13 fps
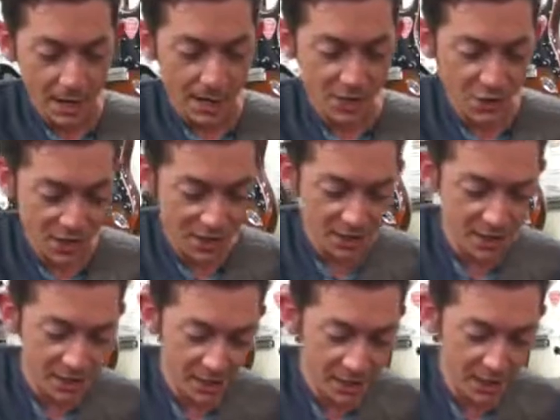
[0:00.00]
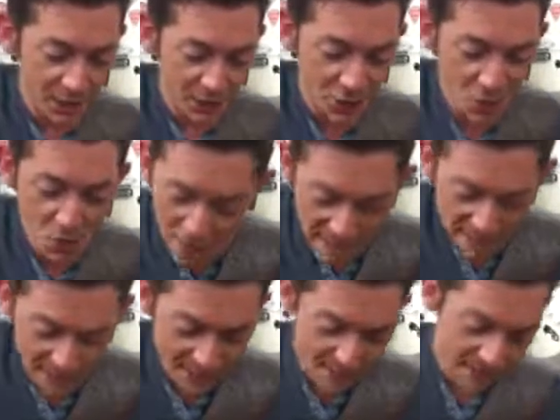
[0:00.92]
It's just a
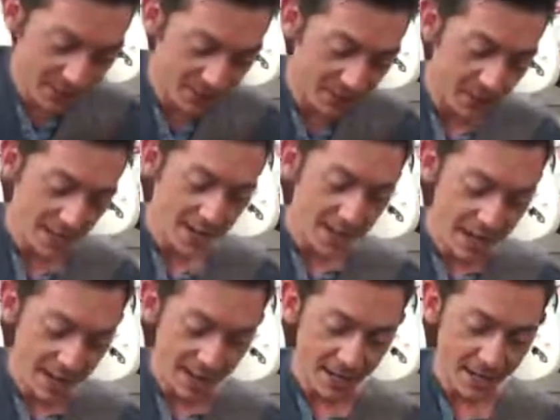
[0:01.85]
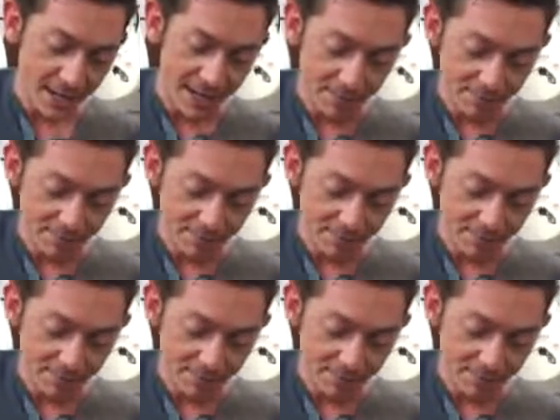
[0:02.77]
crazy sound, and